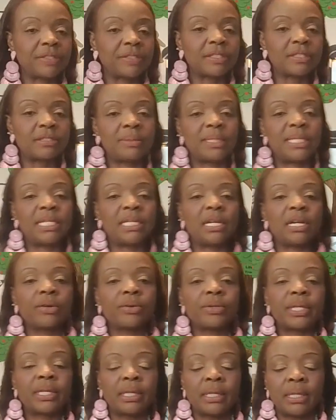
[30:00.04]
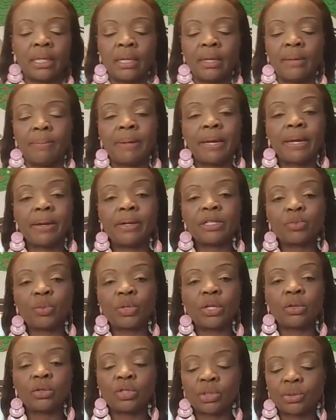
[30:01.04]
versus mediocrity. Parents,
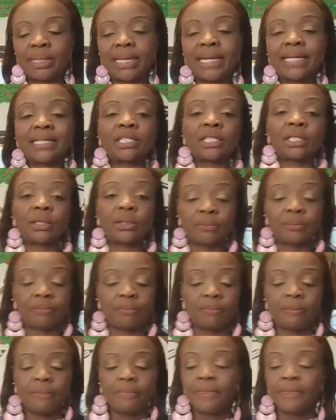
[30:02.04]
we go through that too.